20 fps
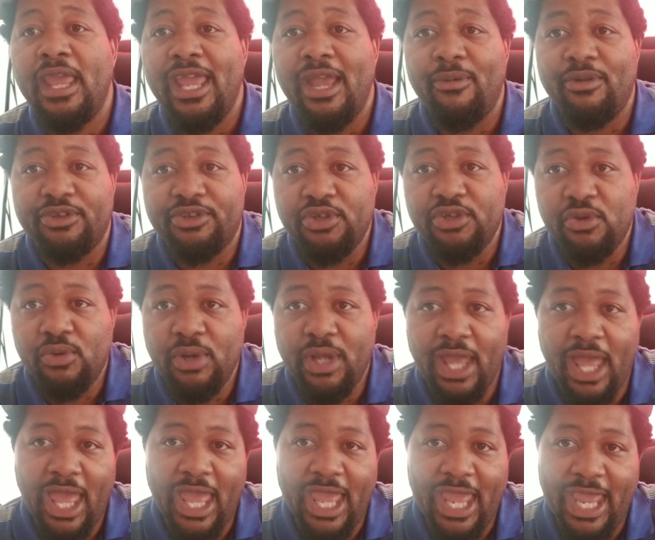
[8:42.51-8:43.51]
It was through
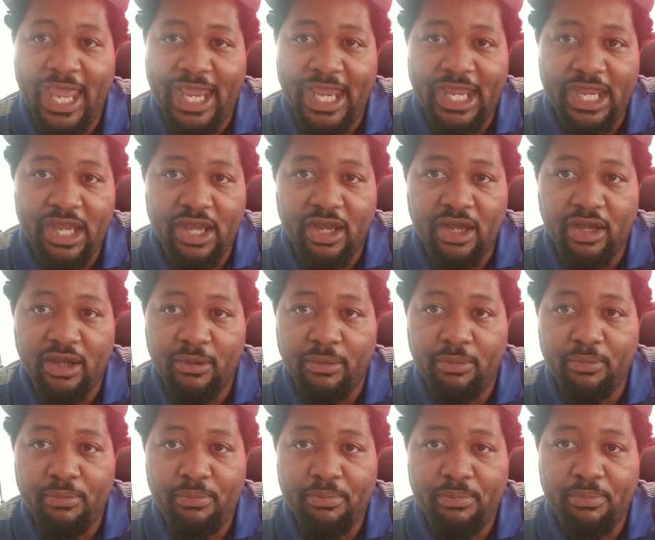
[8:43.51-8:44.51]
a
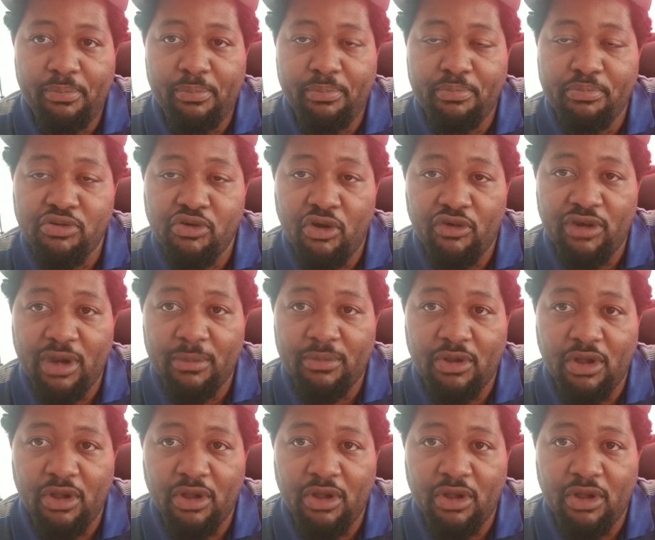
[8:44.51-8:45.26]
program